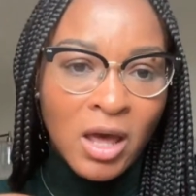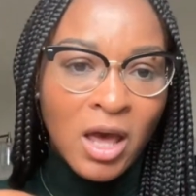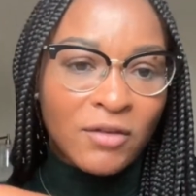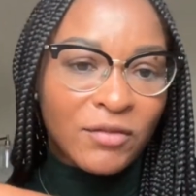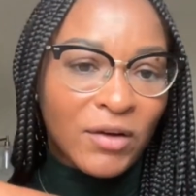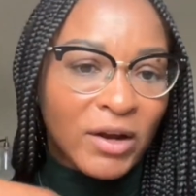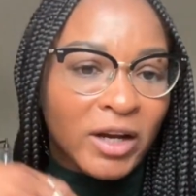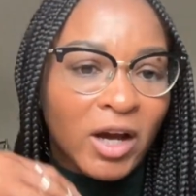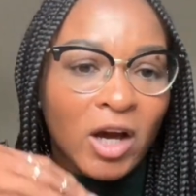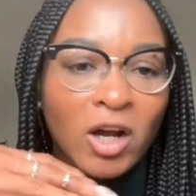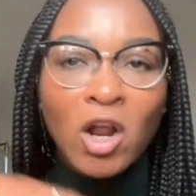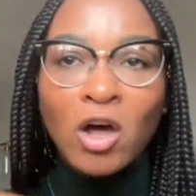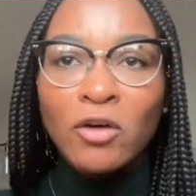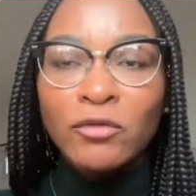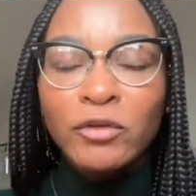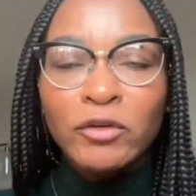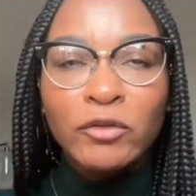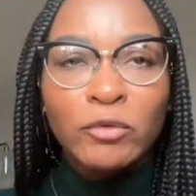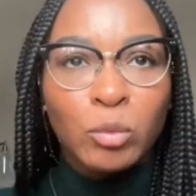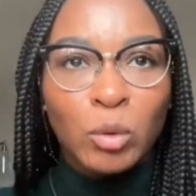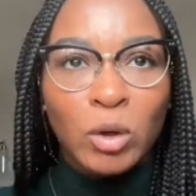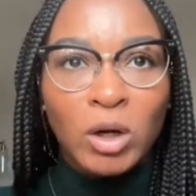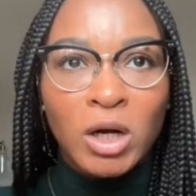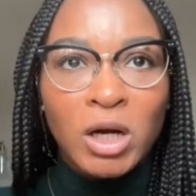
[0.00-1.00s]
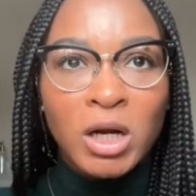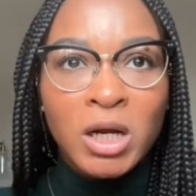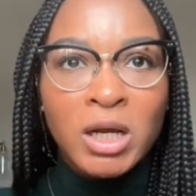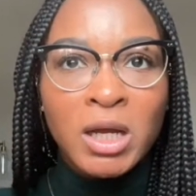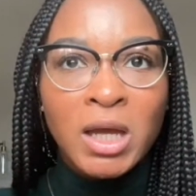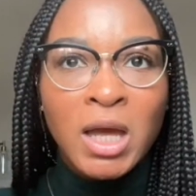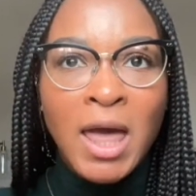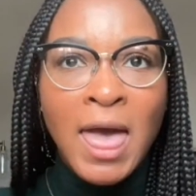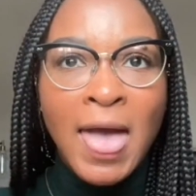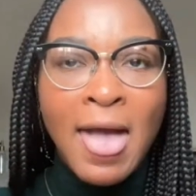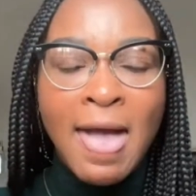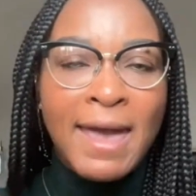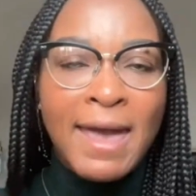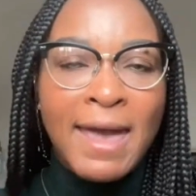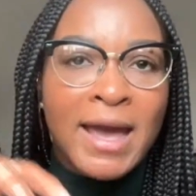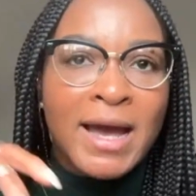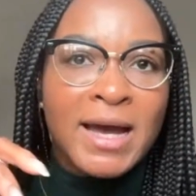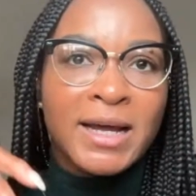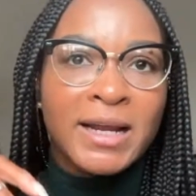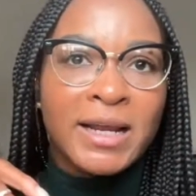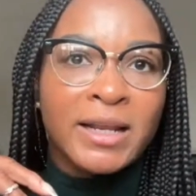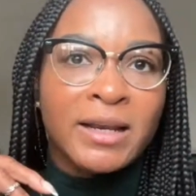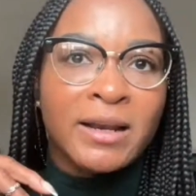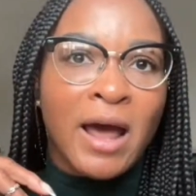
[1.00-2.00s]
If I got off of work
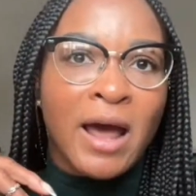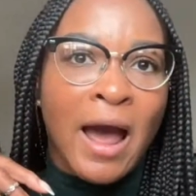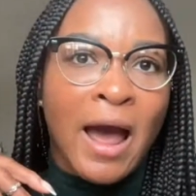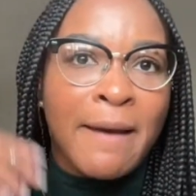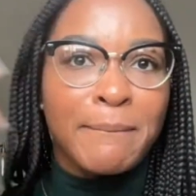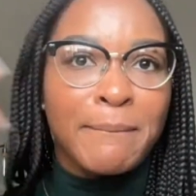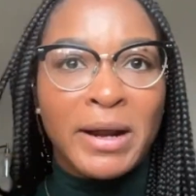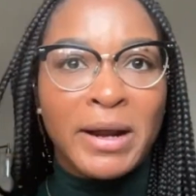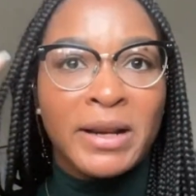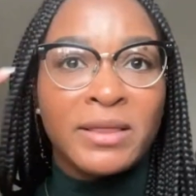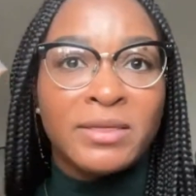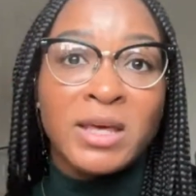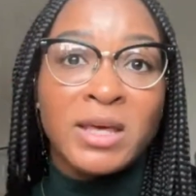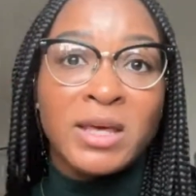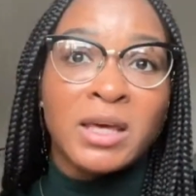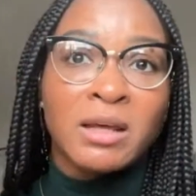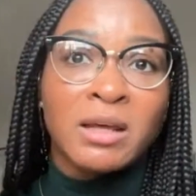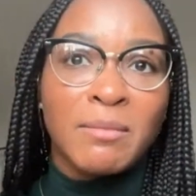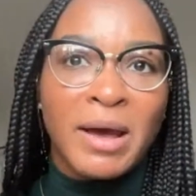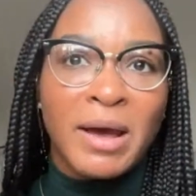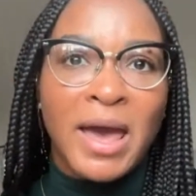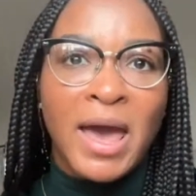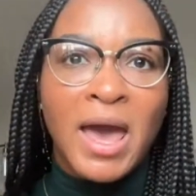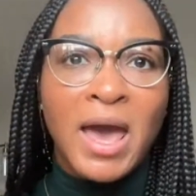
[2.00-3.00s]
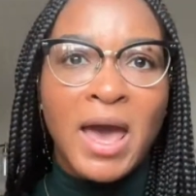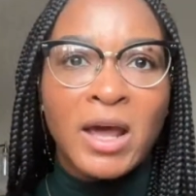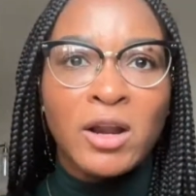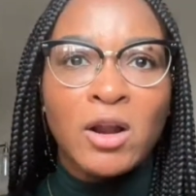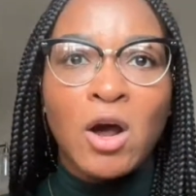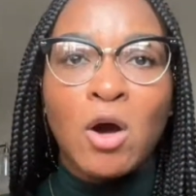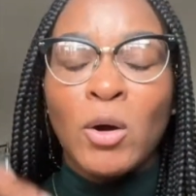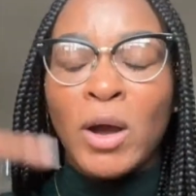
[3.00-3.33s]
and I might think in my head,